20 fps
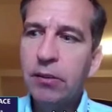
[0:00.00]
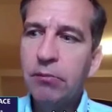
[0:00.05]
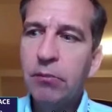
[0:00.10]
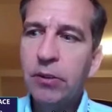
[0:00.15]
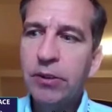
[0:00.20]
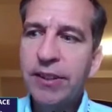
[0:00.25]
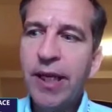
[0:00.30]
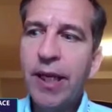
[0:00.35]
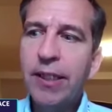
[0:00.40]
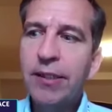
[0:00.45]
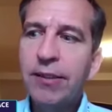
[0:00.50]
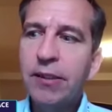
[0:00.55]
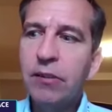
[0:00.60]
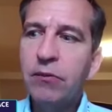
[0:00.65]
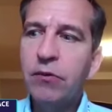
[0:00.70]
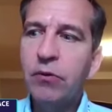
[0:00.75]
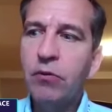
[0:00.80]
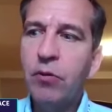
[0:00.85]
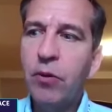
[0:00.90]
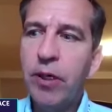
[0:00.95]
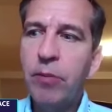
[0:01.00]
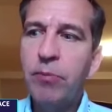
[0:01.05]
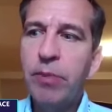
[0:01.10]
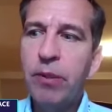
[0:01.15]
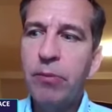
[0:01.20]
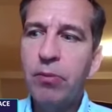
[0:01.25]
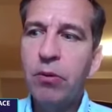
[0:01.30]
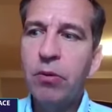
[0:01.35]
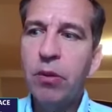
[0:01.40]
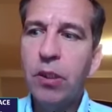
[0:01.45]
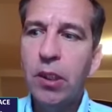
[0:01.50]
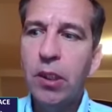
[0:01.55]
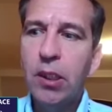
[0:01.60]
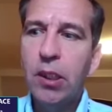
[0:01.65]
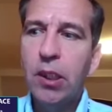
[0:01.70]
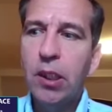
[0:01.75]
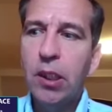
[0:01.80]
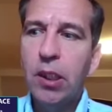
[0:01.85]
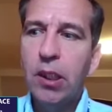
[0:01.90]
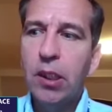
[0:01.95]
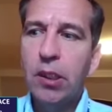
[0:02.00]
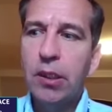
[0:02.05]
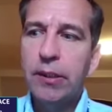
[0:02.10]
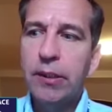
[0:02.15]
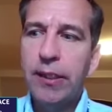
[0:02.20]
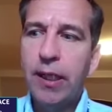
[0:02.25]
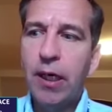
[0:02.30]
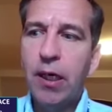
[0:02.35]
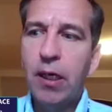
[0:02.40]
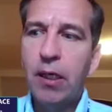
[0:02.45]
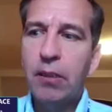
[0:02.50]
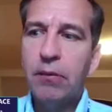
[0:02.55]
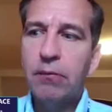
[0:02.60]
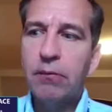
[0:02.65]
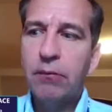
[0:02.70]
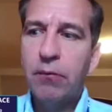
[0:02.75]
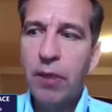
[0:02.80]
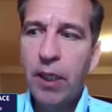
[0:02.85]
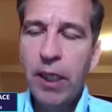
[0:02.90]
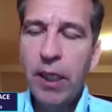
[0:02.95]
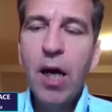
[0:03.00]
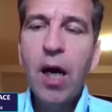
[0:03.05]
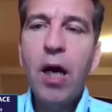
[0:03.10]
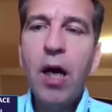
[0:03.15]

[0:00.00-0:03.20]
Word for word: the mentality of the Romanian people, they're really